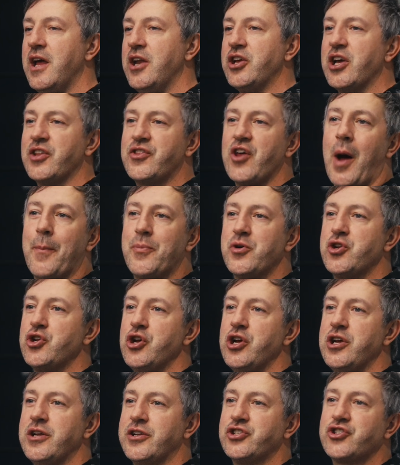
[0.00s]
and you get the
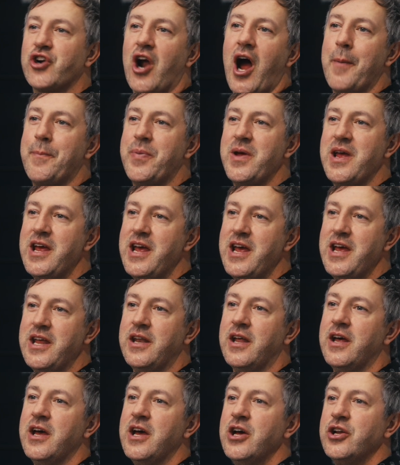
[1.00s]
opportunity to drop
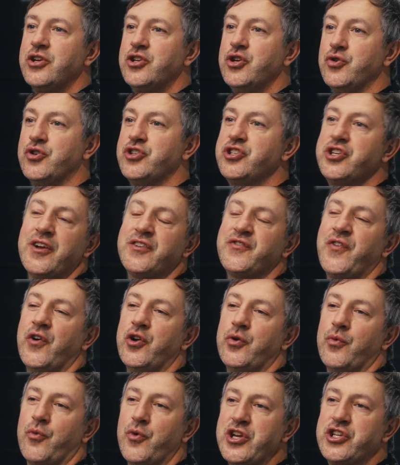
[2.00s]
in to
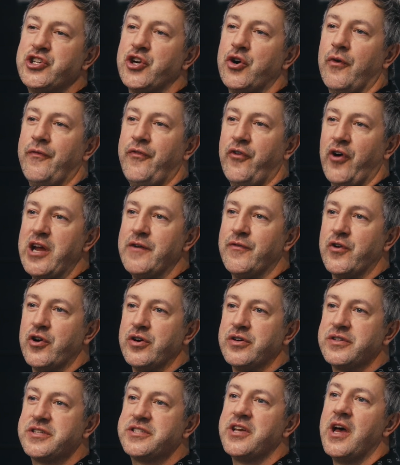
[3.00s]
different regional
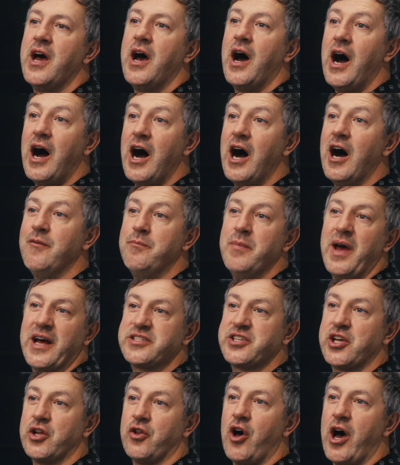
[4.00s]
flavors of
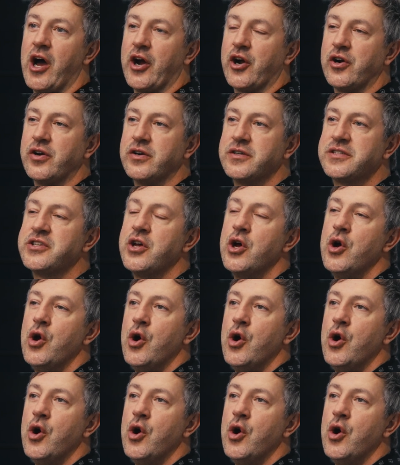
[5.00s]
Mexican lagers.